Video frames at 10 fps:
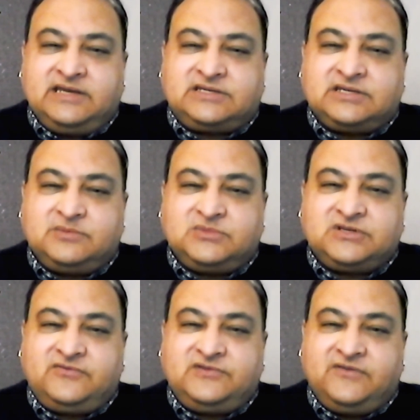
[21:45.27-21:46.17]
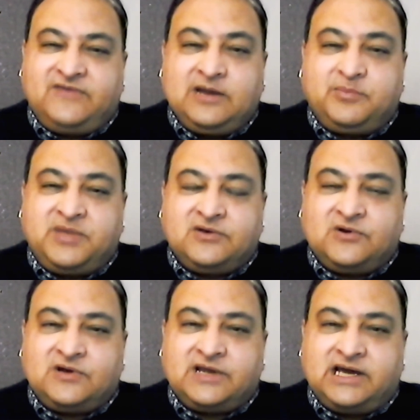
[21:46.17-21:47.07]
terms of developing
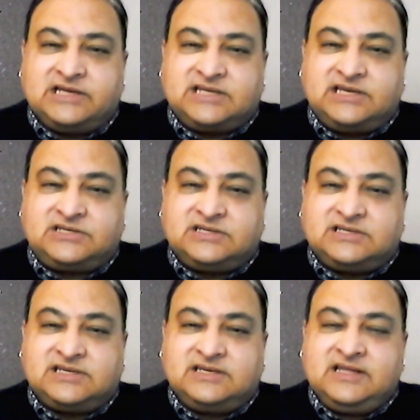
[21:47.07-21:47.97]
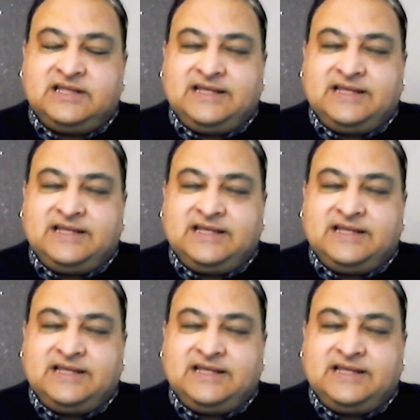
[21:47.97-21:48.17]
organizations and